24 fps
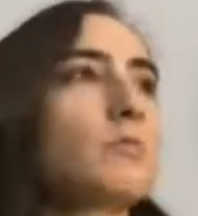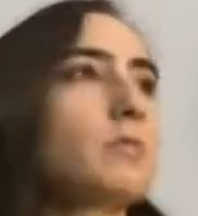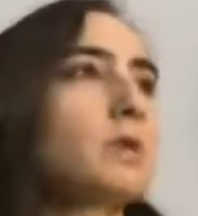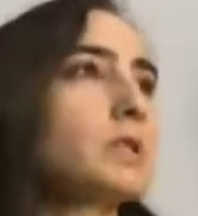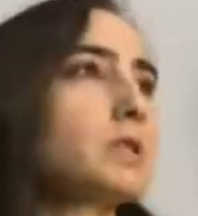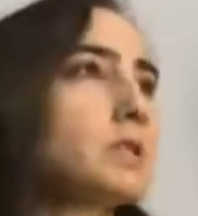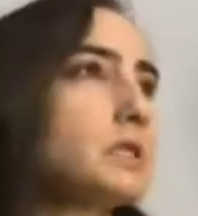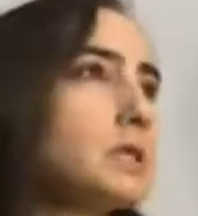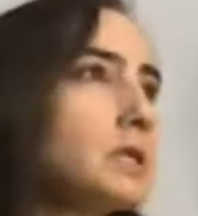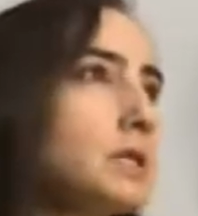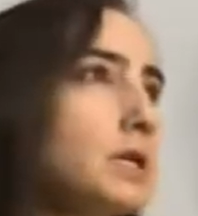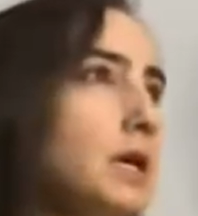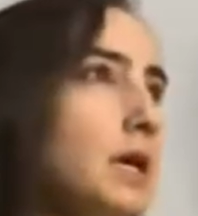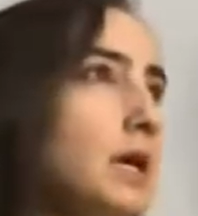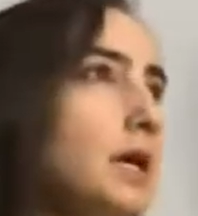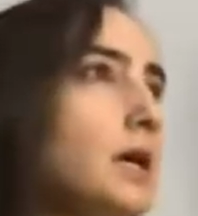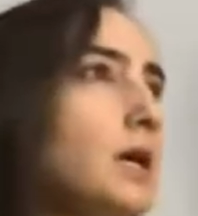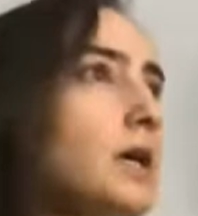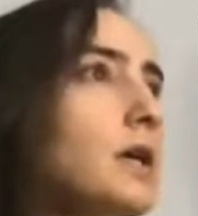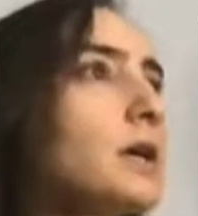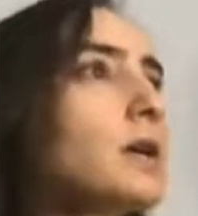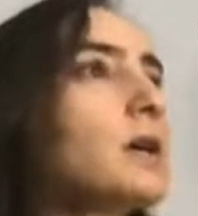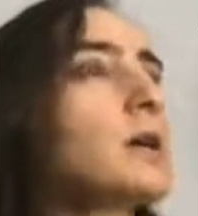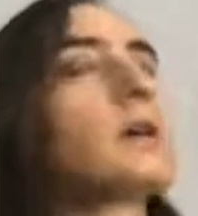But
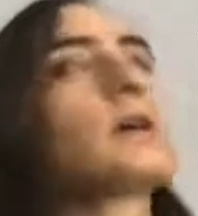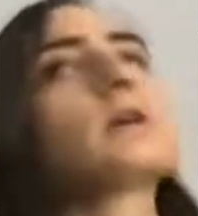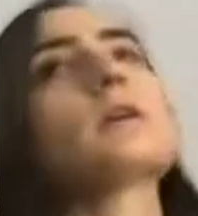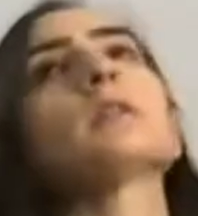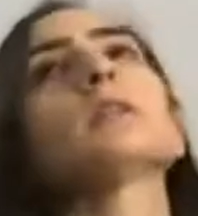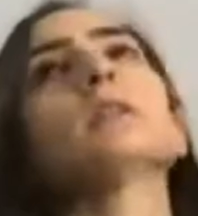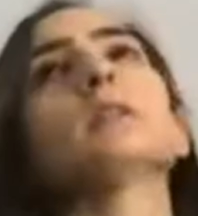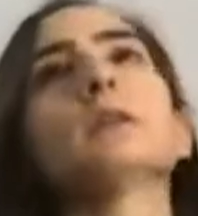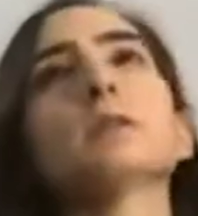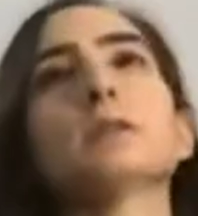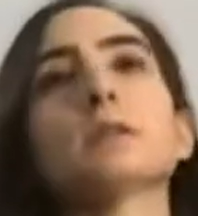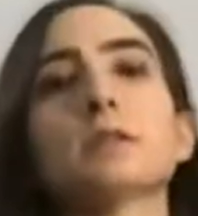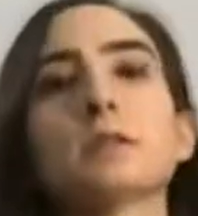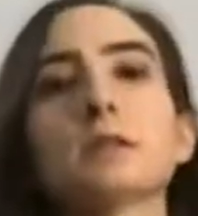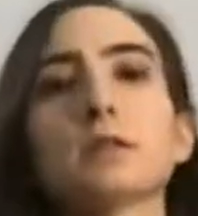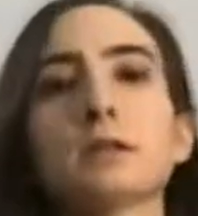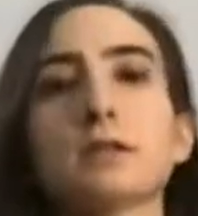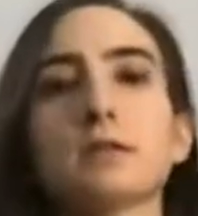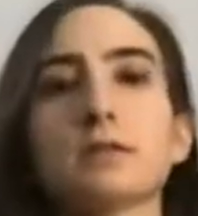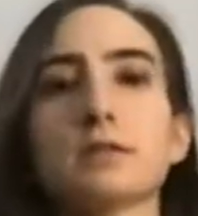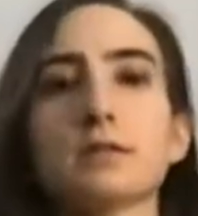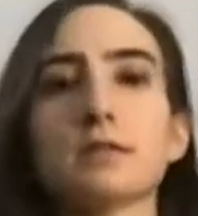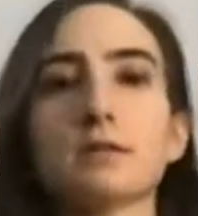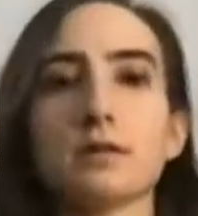today, this
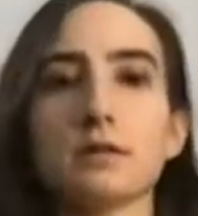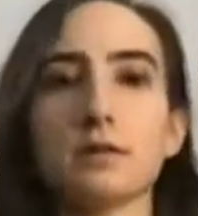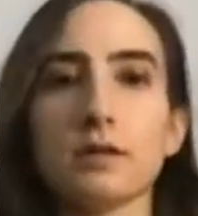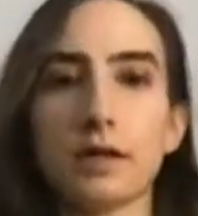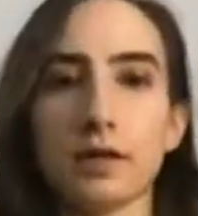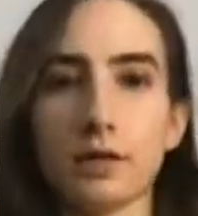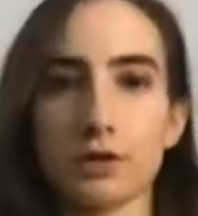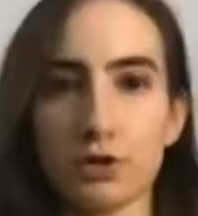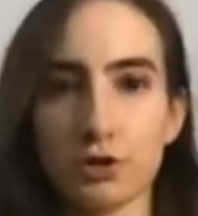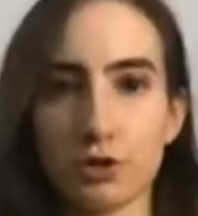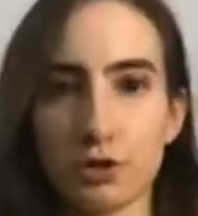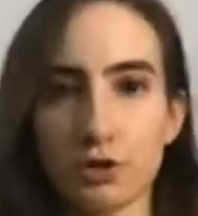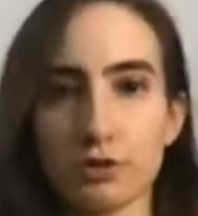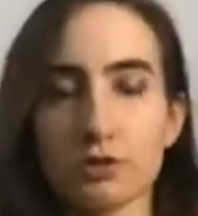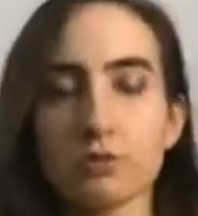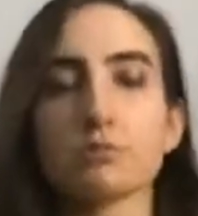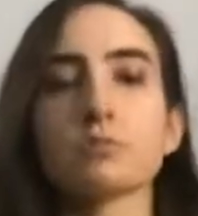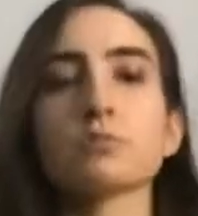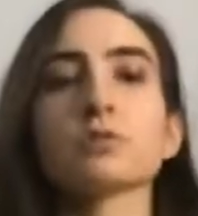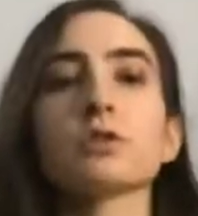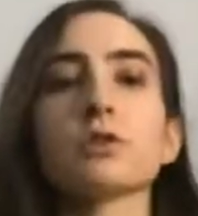is a lecture.